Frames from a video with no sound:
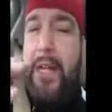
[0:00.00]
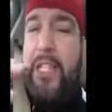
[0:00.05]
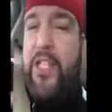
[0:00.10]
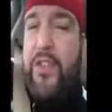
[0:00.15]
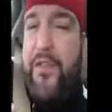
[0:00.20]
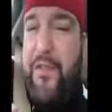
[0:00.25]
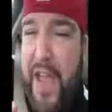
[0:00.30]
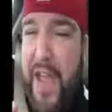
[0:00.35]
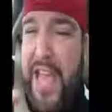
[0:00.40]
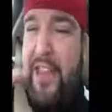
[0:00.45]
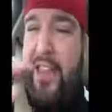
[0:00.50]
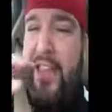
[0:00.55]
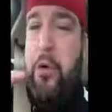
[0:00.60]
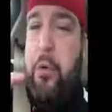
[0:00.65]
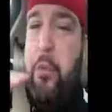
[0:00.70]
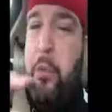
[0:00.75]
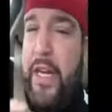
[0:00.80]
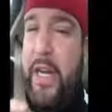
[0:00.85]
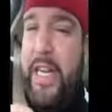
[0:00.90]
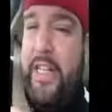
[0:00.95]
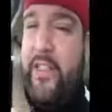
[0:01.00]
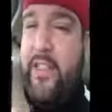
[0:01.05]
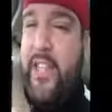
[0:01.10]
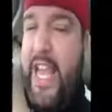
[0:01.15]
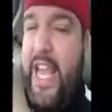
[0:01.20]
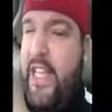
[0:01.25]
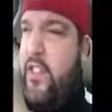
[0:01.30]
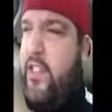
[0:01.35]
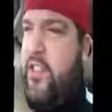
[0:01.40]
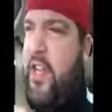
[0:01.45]
much faith it really
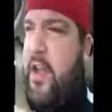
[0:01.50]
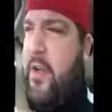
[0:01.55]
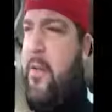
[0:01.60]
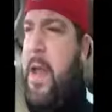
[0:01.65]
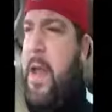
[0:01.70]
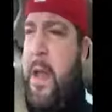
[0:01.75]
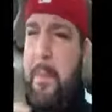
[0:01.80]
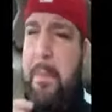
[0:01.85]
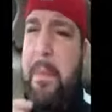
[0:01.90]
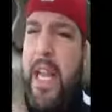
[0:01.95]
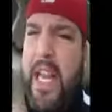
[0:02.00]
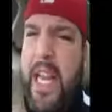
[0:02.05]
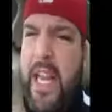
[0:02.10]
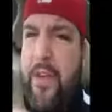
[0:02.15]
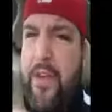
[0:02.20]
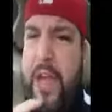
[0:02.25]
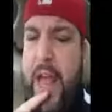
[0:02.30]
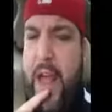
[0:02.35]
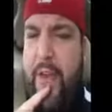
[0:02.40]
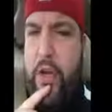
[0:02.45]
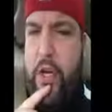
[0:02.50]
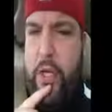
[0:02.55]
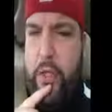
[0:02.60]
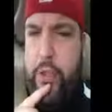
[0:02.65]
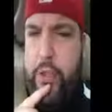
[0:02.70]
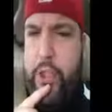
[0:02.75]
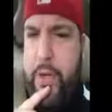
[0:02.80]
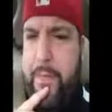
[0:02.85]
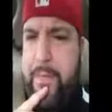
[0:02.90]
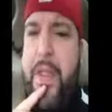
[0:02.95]
takes to believe in
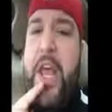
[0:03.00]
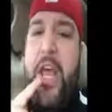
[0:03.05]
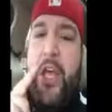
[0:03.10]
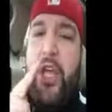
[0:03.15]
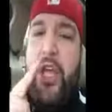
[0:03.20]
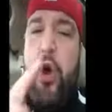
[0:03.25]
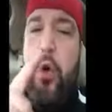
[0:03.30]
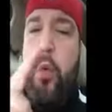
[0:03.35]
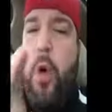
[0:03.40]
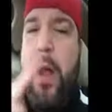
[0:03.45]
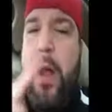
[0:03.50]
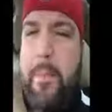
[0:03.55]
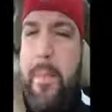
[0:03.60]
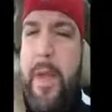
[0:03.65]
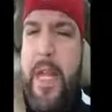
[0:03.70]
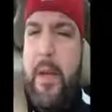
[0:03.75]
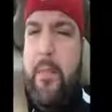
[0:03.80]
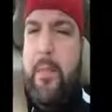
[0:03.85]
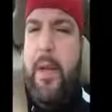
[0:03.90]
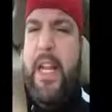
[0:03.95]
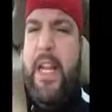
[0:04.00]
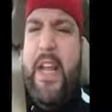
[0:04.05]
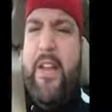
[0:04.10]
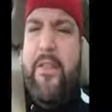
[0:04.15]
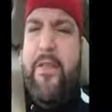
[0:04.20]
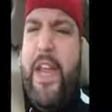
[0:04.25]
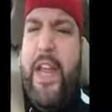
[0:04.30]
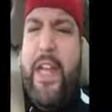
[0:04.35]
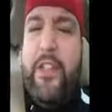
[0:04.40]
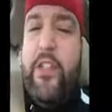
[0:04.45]
evolution. You want me to
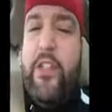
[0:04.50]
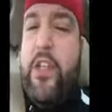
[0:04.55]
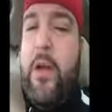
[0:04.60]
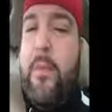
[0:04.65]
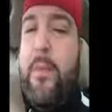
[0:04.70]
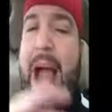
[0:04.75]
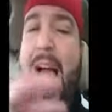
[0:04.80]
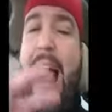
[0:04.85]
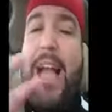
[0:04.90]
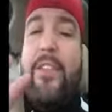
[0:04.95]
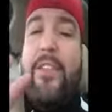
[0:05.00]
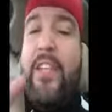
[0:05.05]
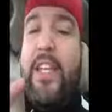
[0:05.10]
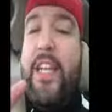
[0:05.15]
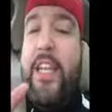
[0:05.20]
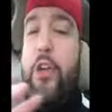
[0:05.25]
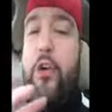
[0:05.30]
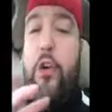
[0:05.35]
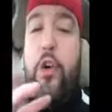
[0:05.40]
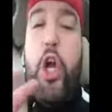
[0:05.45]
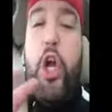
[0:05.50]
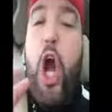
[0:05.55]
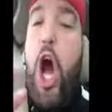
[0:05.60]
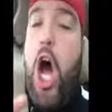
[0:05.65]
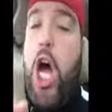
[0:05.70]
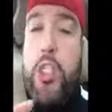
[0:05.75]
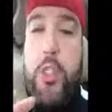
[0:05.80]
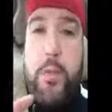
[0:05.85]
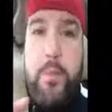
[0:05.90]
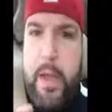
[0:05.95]
believe that in some accidental
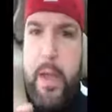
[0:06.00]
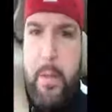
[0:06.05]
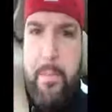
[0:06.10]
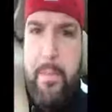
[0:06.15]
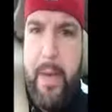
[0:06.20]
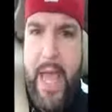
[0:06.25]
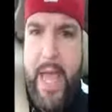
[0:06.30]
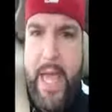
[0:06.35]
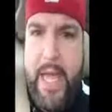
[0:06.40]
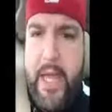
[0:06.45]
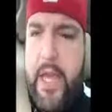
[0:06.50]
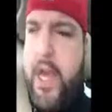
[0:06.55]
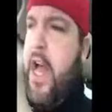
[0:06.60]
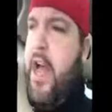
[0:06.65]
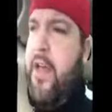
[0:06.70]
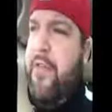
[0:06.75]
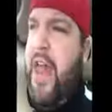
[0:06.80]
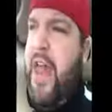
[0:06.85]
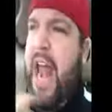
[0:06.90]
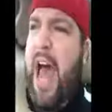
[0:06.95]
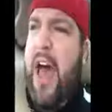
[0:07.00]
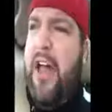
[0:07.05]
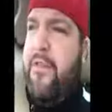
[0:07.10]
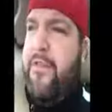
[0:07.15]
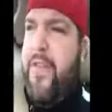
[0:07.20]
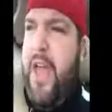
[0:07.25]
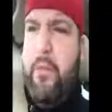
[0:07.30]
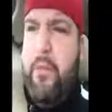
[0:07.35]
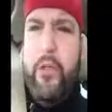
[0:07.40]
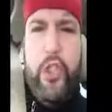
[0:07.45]
cosmic bang, that
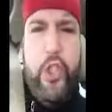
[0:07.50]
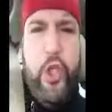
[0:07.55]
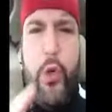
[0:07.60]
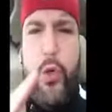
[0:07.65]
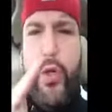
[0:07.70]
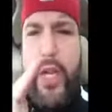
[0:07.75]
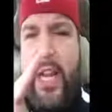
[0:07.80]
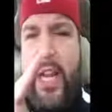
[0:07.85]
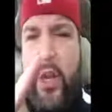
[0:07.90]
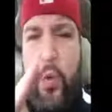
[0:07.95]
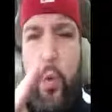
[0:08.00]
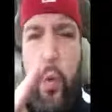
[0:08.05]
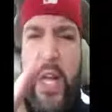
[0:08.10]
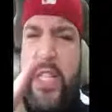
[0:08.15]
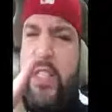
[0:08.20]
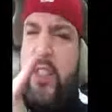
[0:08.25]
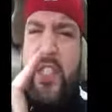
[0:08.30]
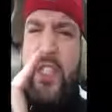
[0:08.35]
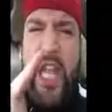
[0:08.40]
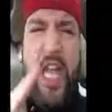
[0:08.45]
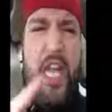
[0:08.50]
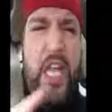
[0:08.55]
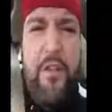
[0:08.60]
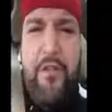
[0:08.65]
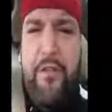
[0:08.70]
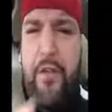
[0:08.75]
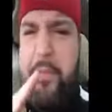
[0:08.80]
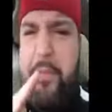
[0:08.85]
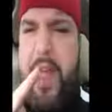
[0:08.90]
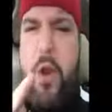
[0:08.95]
out of that was created one
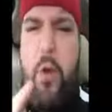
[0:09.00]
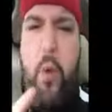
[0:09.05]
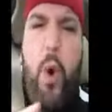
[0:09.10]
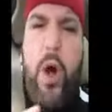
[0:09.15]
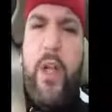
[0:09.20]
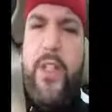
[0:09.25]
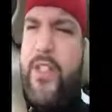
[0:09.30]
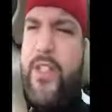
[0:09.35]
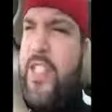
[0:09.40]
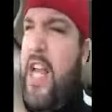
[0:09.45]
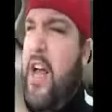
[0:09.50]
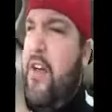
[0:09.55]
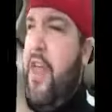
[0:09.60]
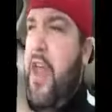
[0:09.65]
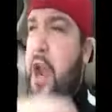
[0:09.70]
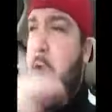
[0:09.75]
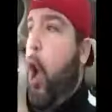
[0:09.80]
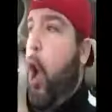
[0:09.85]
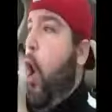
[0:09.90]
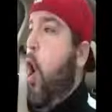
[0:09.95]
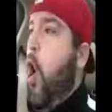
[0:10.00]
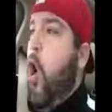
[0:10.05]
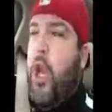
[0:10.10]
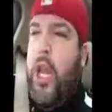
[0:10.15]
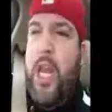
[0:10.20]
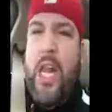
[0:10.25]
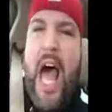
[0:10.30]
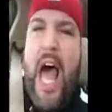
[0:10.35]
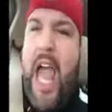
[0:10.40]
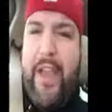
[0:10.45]
cell, and from that one cell, that
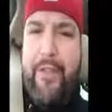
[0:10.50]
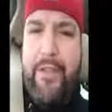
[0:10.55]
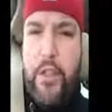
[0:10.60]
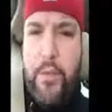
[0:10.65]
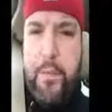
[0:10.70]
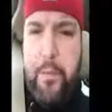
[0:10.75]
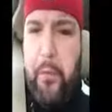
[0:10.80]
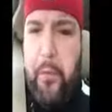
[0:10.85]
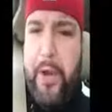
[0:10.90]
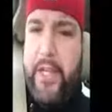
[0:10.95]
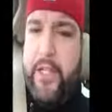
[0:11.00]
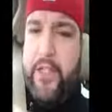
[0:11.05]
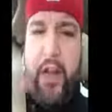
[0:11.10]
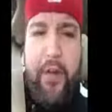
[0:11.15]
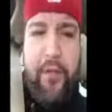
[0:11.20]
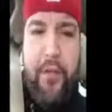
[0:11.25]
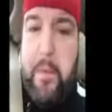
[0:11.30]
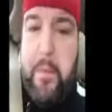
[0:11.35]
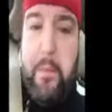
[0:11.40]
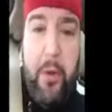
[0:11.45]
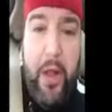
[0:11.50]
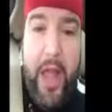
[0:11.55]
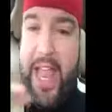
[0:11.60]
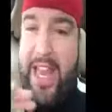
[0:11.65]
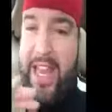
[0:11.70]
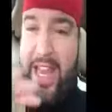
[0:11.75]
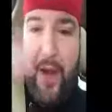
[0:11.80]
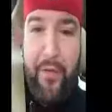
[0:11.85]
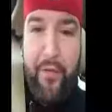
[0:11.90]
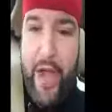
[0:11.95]
all life springs every
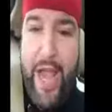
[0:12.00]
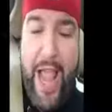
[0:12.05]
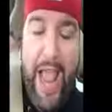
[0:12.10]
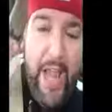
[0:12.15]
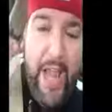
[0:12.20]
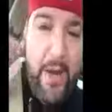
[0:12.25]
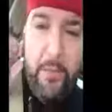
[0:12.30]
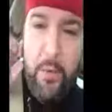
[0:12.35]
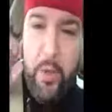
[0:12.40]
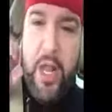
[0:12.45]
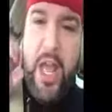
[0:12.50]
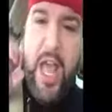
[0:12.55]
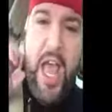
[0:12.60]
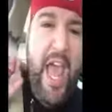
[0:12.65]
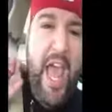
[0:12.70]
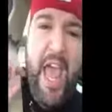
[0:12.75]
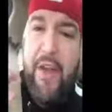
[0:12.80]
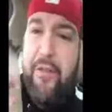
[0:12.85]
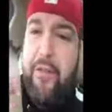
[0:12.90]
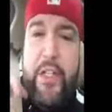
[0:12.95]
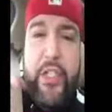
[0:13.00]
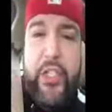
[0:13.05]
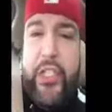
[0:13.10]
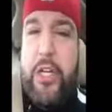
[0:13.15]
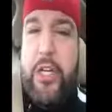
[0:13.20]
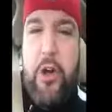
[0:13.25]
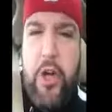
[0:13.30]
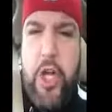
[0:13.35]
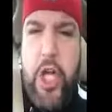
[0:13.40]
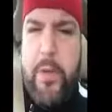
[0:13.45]
plant, every animal, every
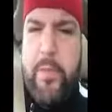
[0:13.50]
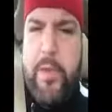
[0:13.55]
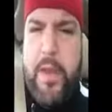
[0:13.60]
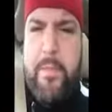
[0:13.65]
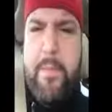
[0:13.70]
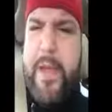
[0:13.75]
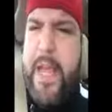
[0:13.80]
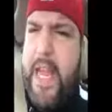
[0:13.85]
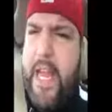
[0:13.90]
single human